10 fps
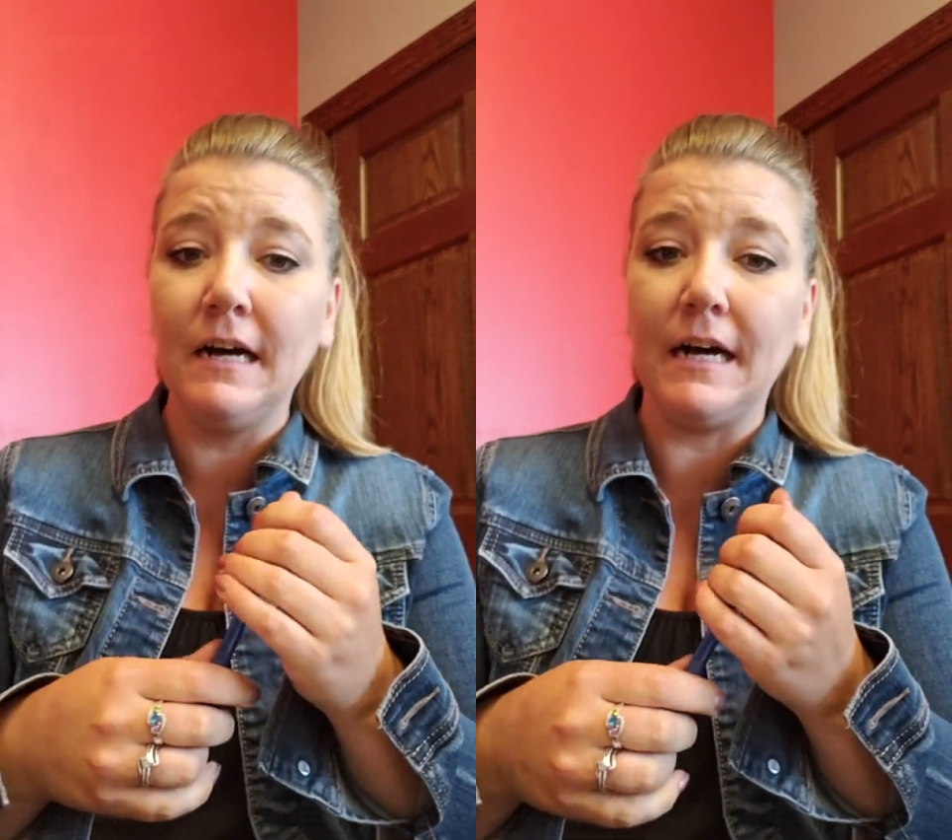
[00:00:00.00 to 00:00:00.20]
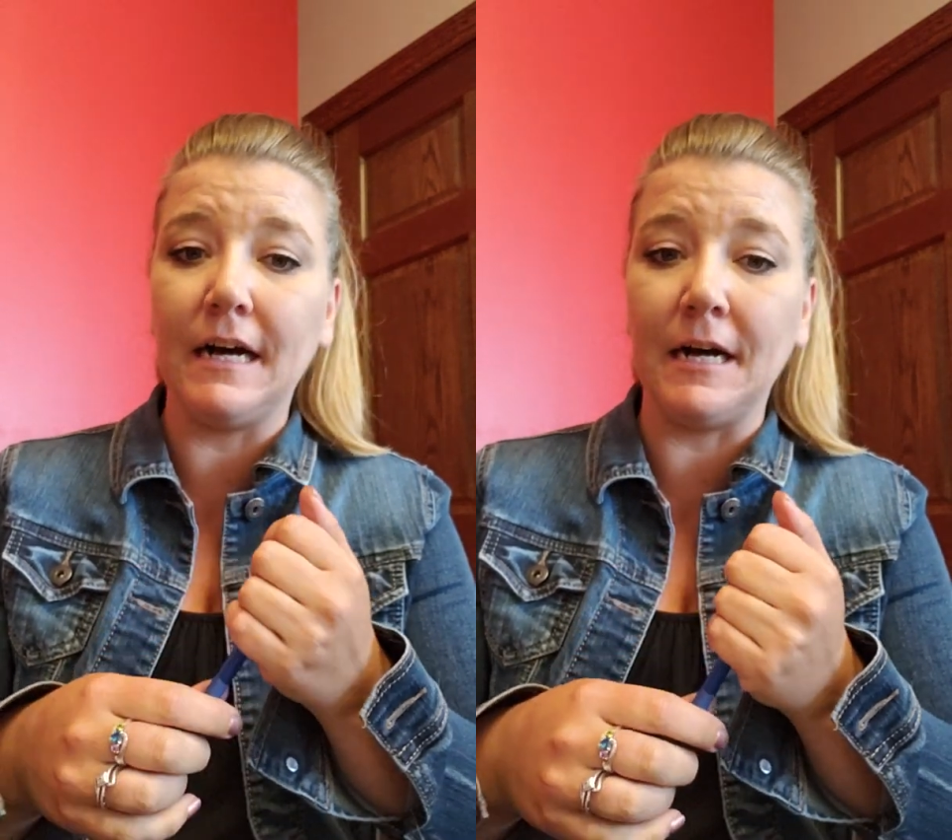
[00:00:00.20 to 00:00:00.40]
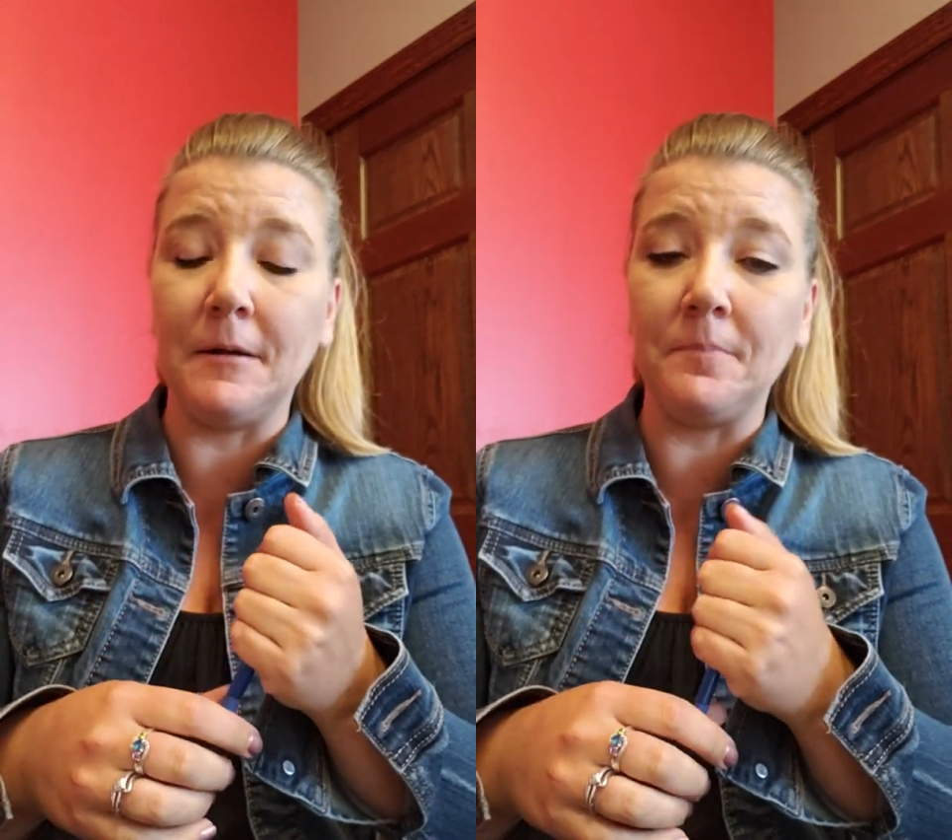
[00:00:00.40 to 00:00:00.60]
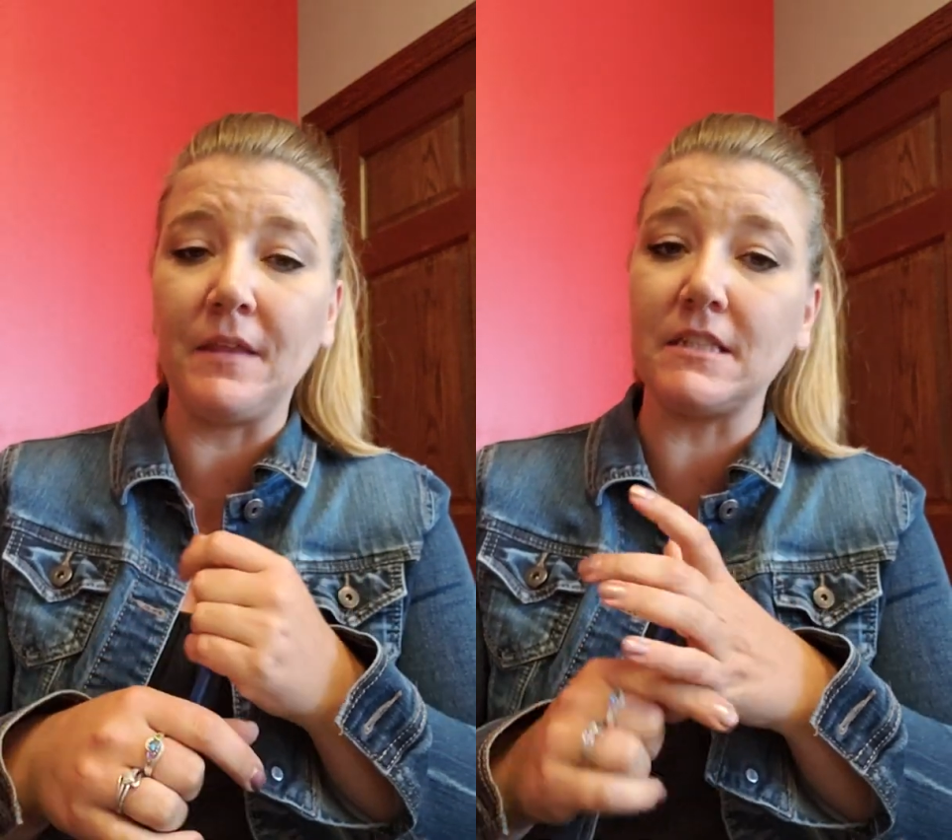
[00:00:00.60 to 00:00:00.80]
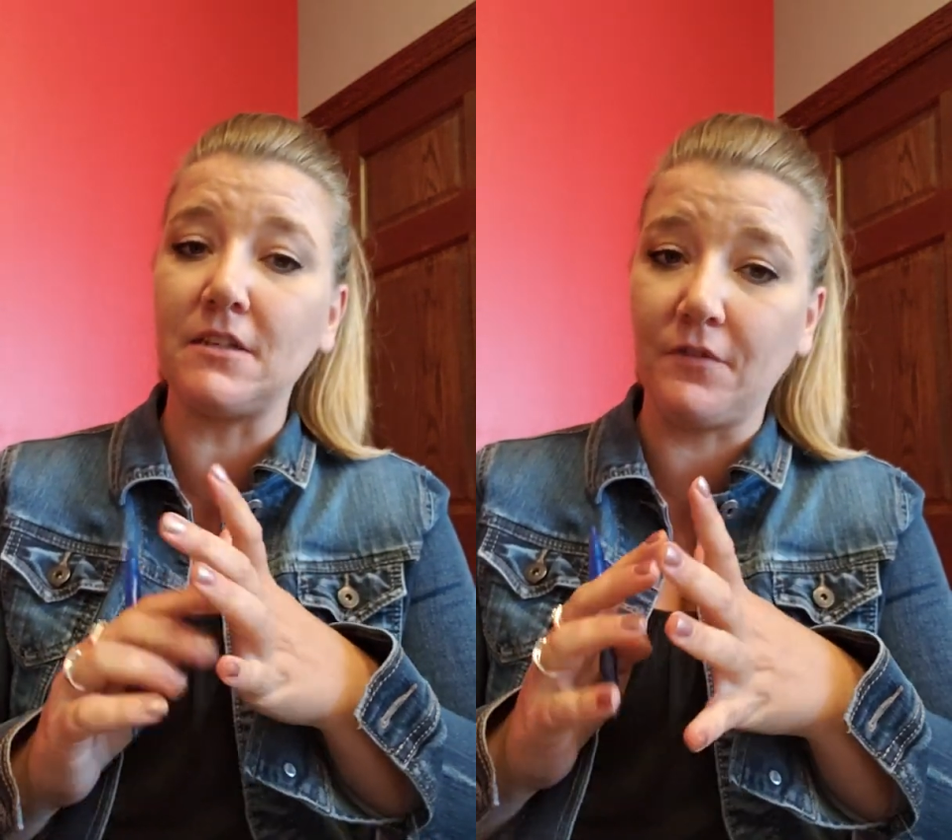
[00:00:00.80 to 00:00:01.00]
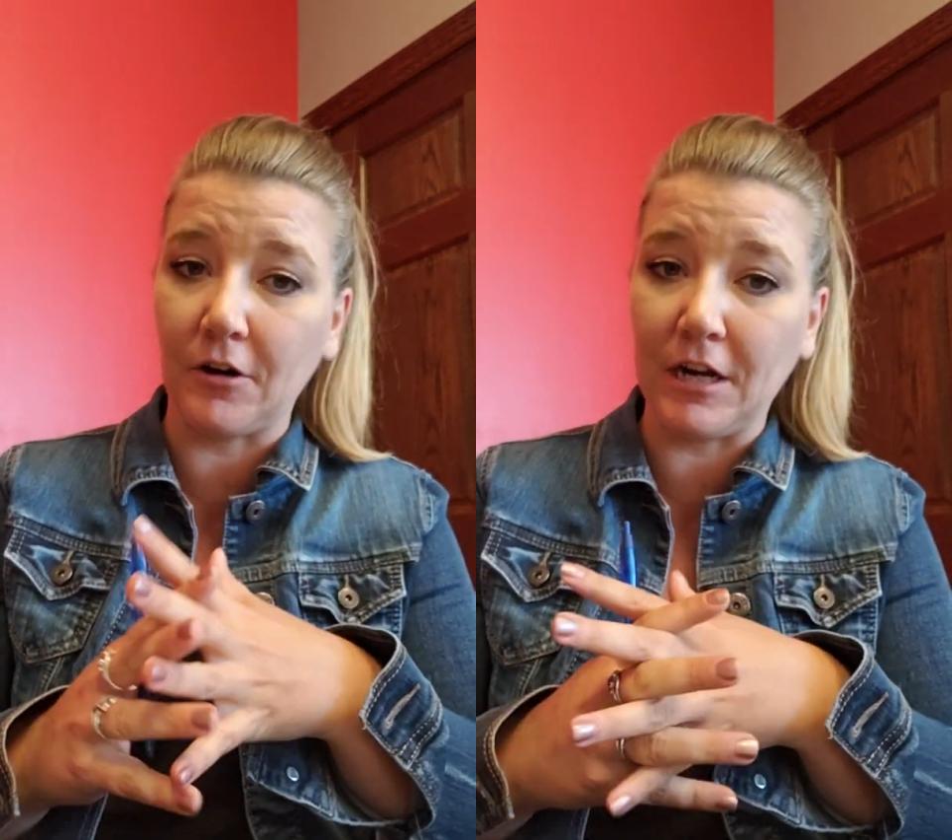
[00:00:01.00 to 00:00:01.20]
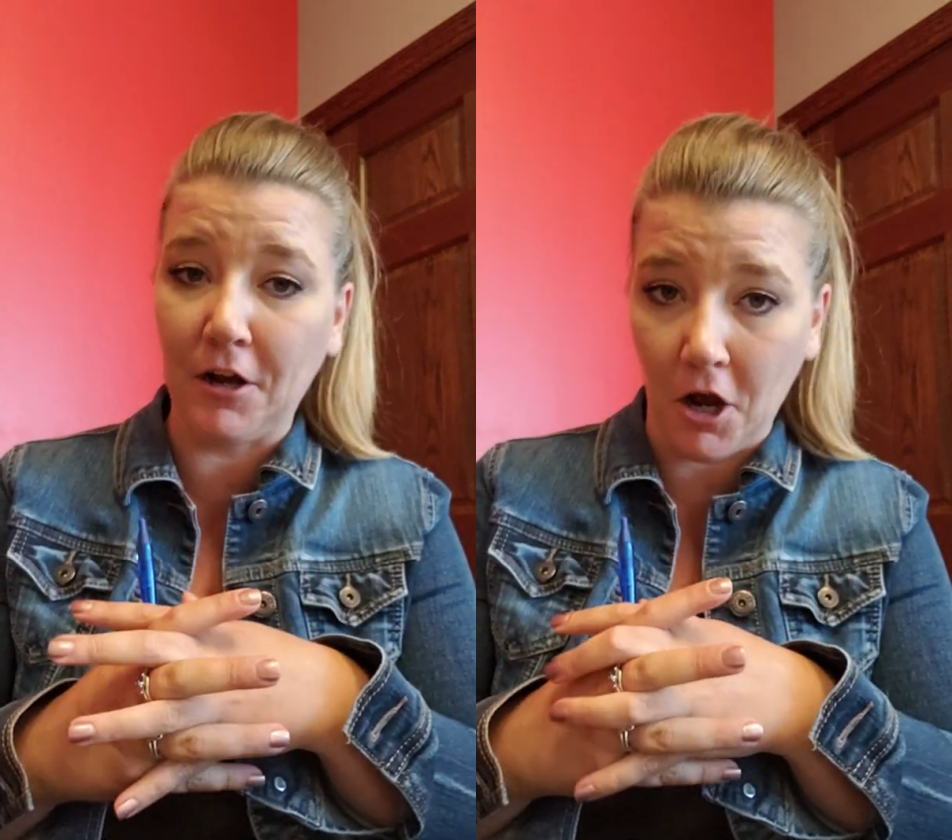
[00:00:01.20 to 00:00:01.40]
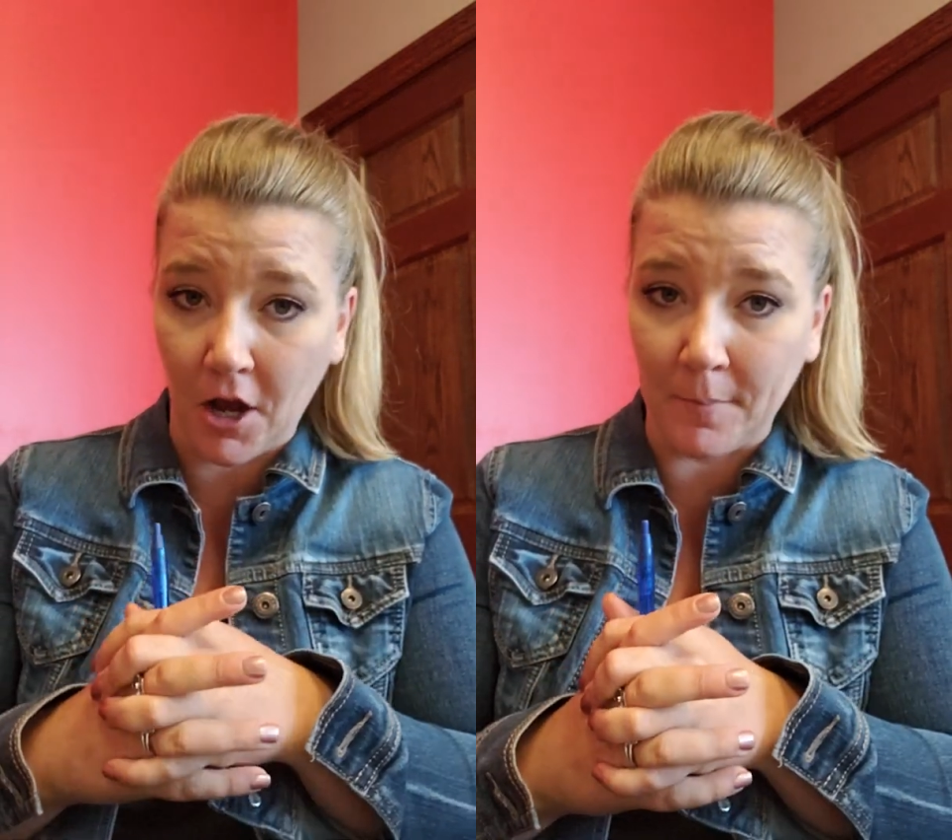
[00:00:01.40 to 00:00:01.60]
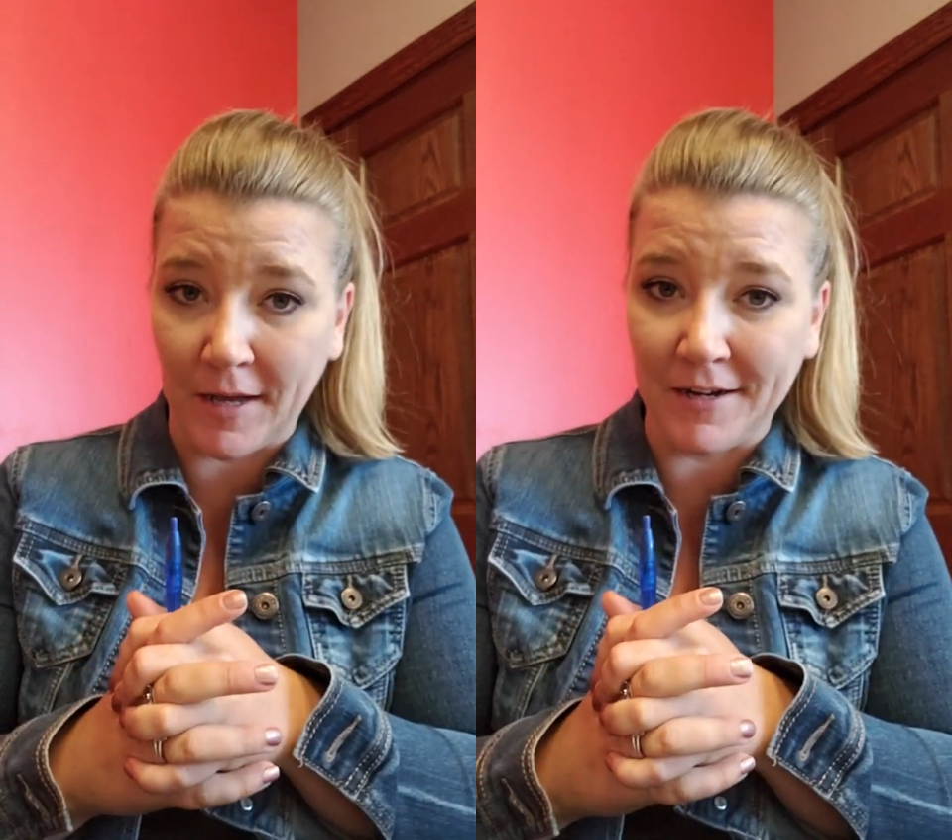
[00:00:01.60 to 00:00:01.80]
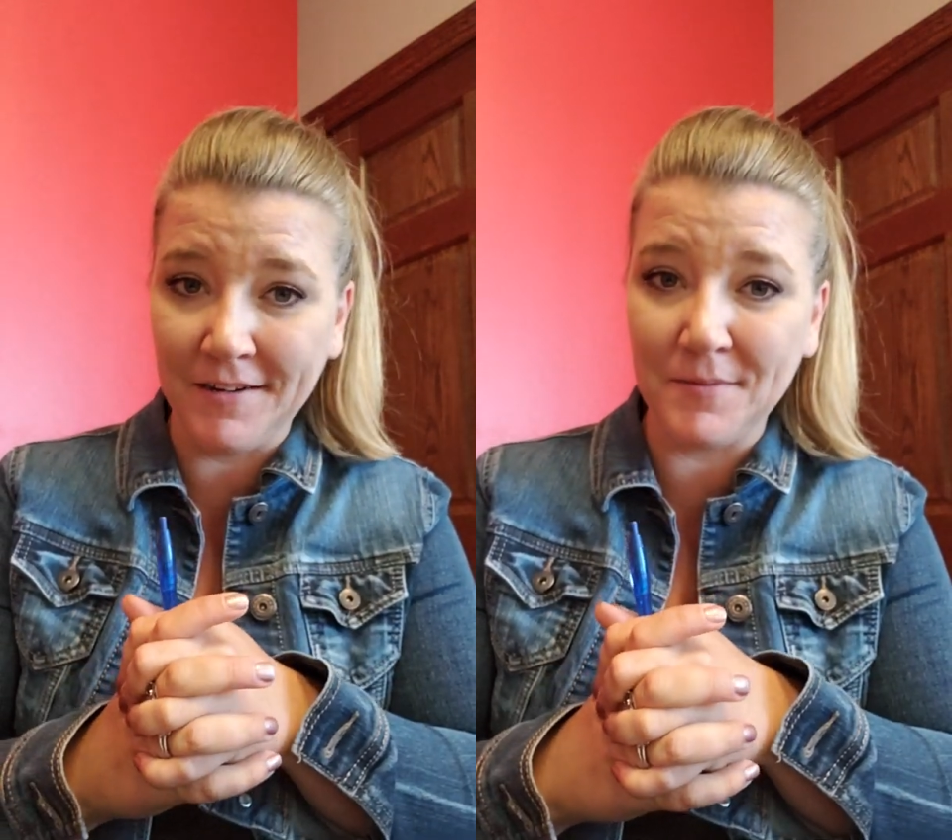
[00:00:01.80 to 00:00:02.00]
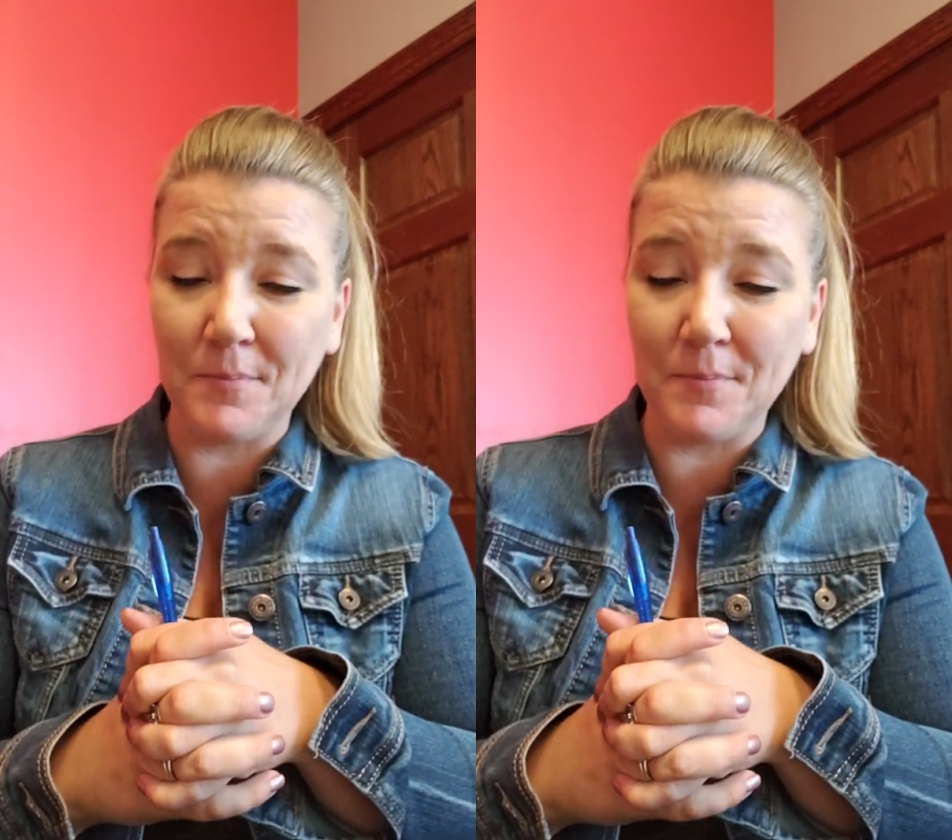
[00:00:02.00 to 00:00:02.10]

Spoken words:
That's very common